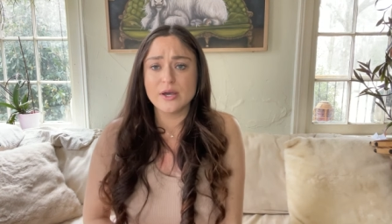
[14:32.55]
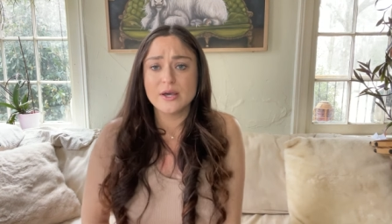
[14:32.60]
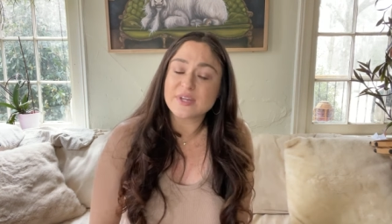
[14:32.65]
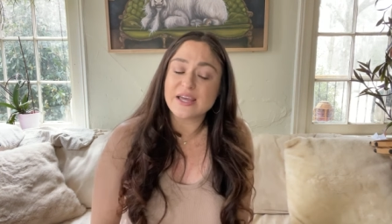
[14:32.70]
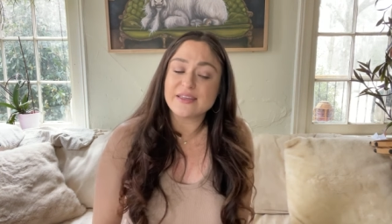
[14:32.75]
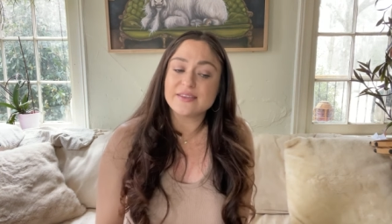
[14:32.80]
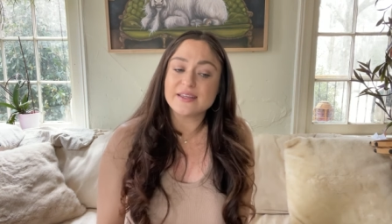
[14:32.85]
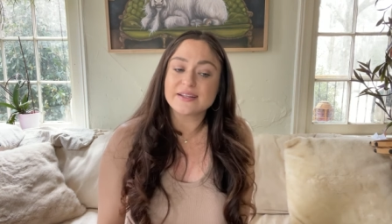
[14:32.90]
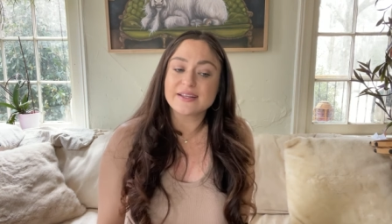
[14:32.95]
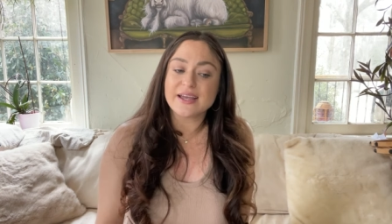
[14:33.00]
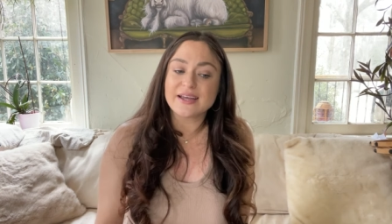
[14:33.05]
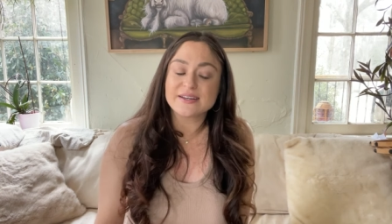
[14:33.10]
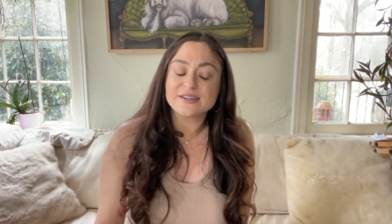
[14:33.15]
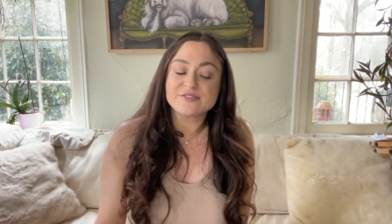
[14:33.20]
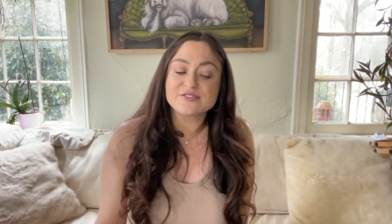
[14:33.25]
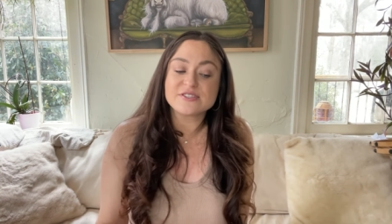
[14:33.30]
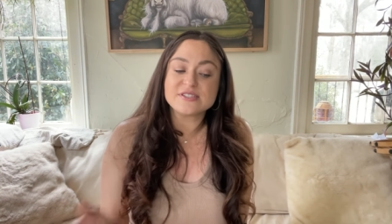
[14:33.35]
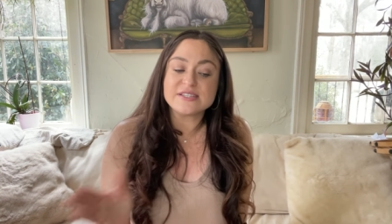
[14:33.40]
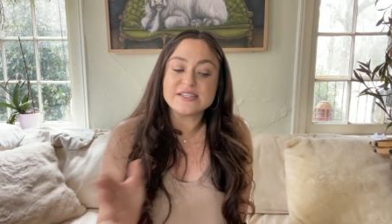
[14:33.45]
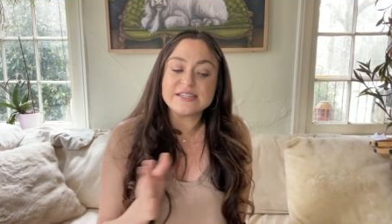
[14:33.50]
And then kind of
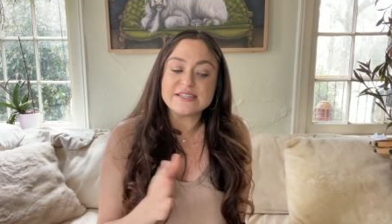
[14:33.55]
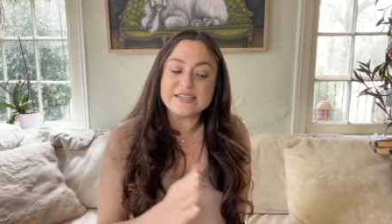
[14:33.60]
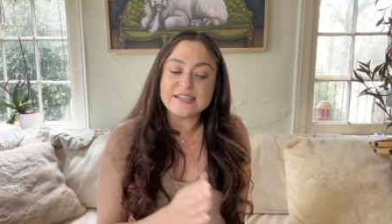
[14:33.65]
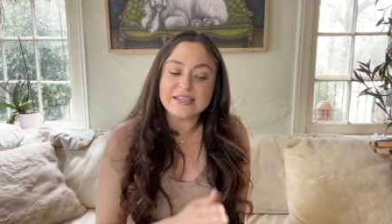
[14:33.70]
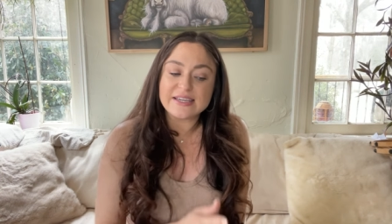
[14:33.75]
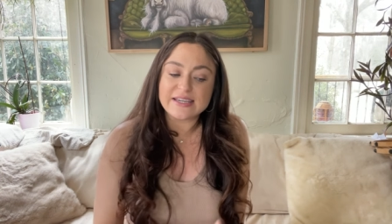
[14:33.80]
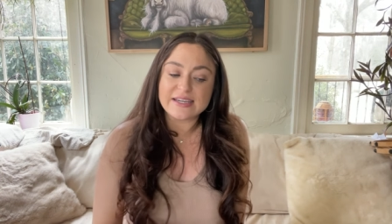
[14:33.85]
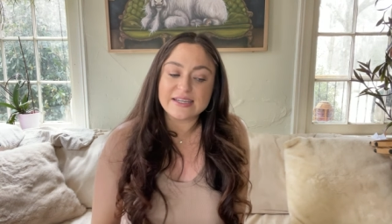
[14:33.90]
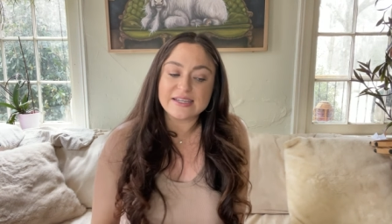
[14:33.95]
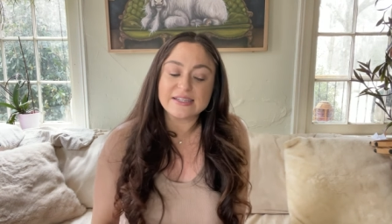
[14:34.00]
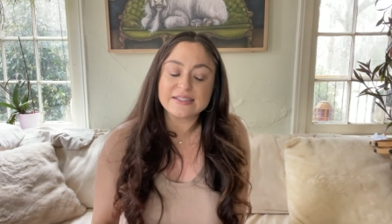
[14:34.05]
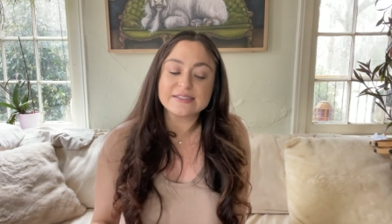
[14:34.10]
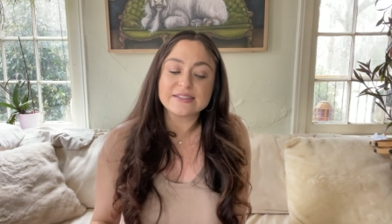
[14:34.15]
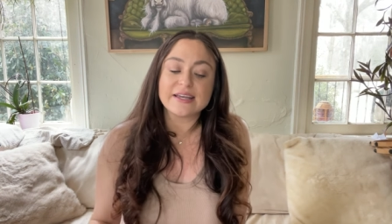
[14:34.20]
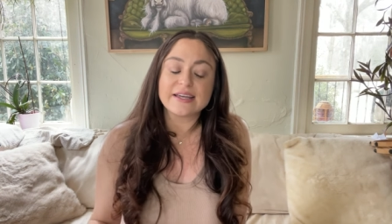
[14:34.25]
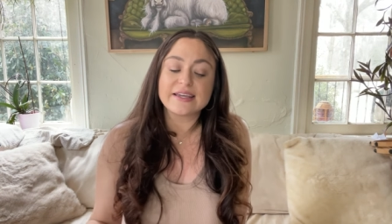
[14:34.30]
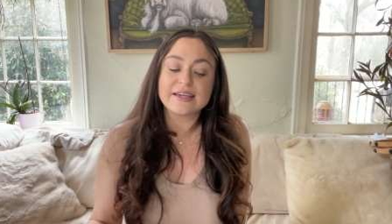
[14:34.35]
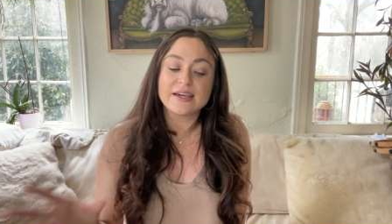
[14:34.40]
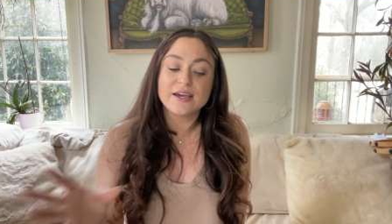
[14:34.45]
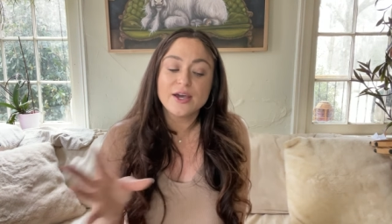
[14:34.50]
sneaking in
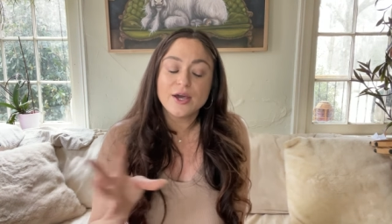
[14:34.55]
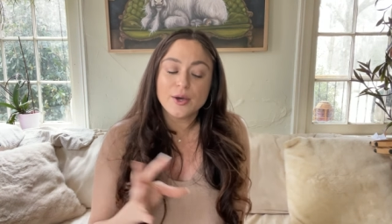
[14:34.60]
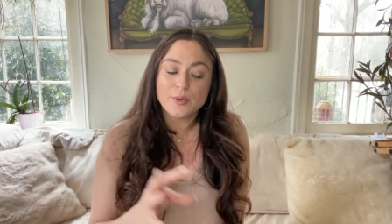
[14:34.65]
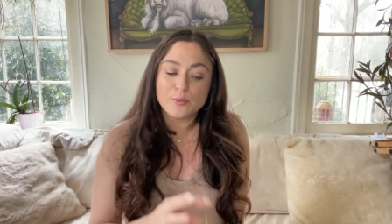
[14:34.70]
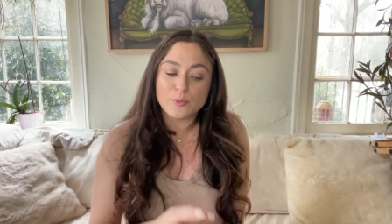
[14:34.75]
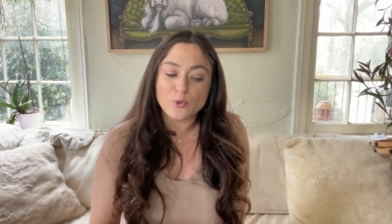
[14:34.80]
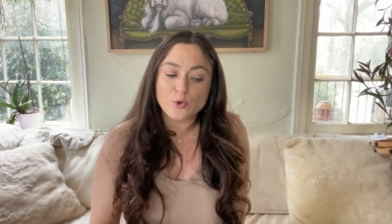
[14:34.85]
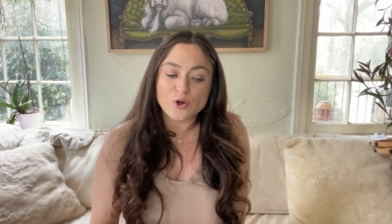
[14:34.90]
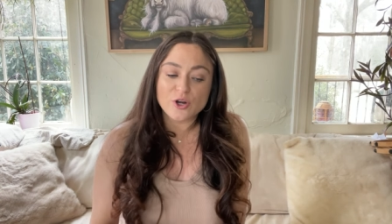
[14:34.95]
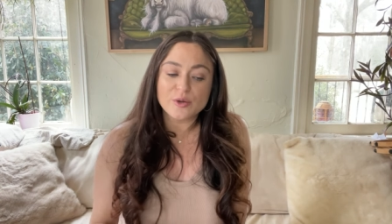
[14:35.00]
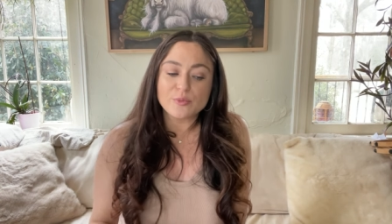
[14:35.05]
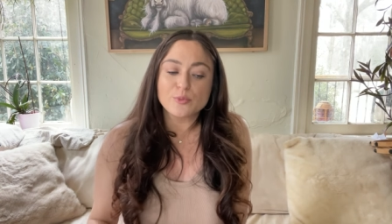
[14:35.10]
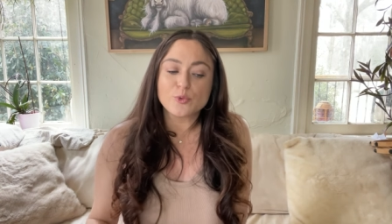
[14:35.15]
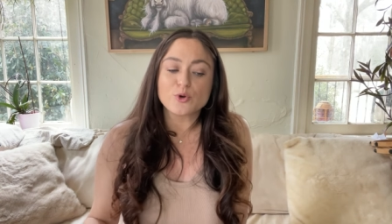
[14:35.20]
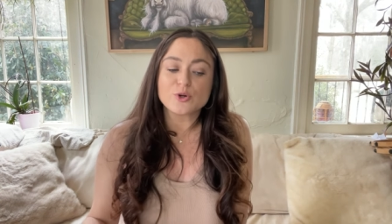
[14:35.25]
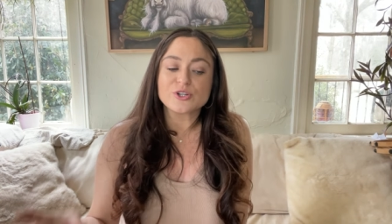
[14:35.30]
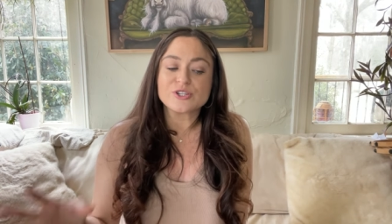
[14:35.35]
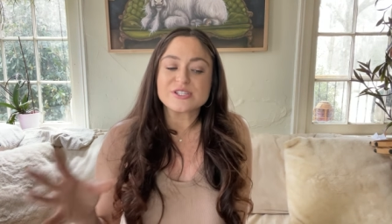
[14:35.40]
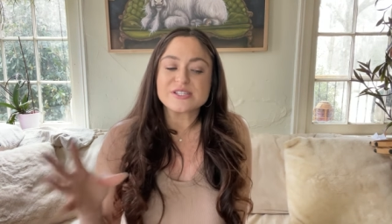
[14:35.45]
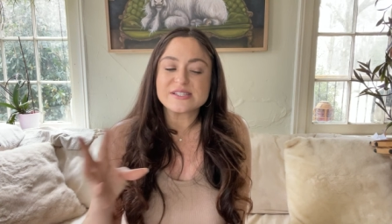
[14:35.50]
like more and
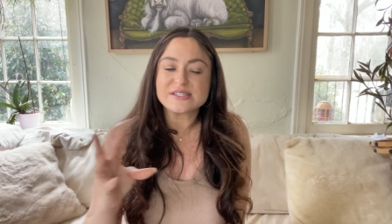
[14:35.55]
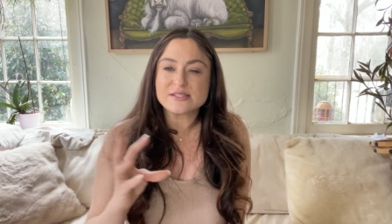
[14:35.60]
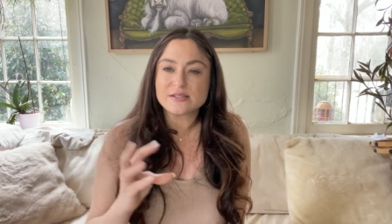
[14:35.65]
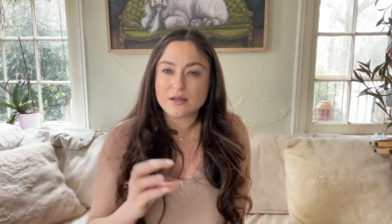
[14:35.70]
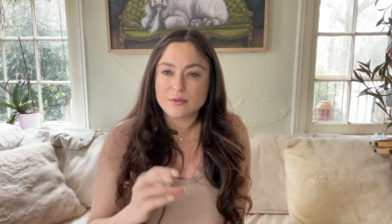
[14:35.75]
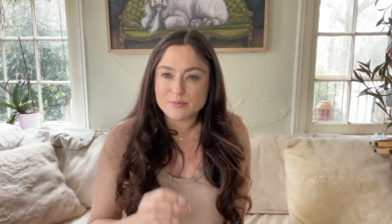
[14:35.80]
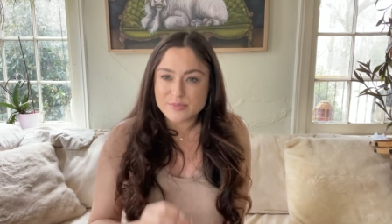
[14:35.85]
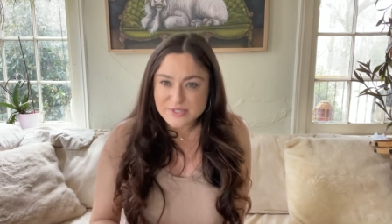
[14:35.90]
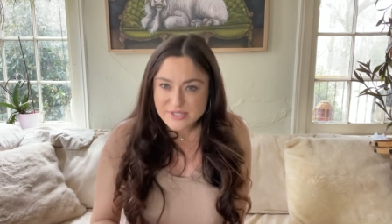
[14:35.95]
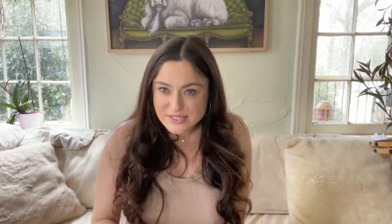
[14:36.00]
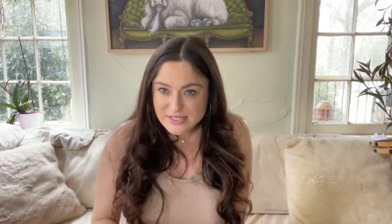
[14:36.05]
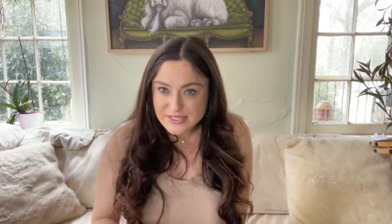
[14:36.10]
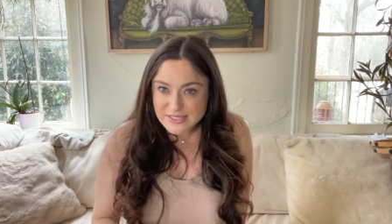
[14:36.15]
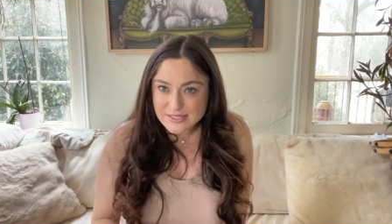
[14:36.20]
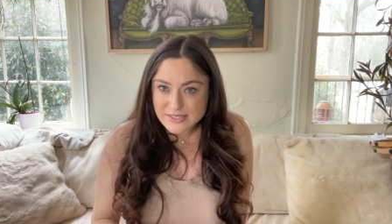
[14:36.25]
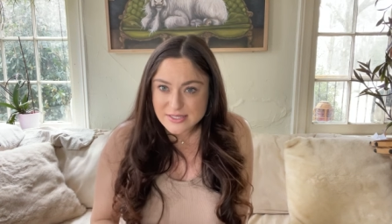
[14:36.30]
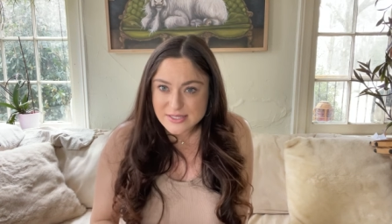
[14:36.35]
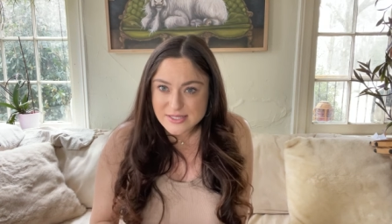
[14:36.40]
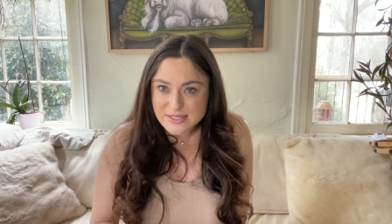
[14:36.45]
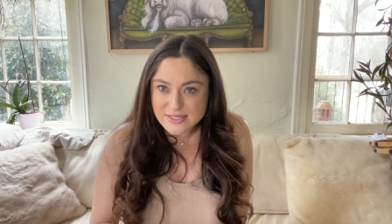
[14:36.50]
more
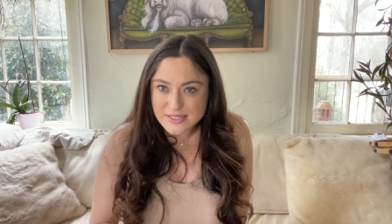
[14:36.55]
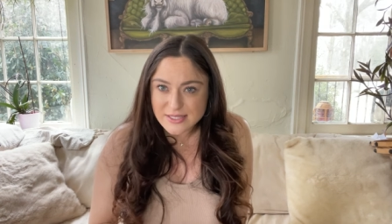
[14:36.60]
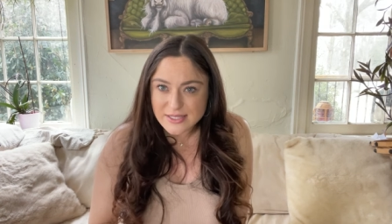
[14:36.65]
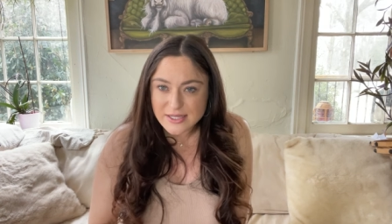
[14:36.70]
substance.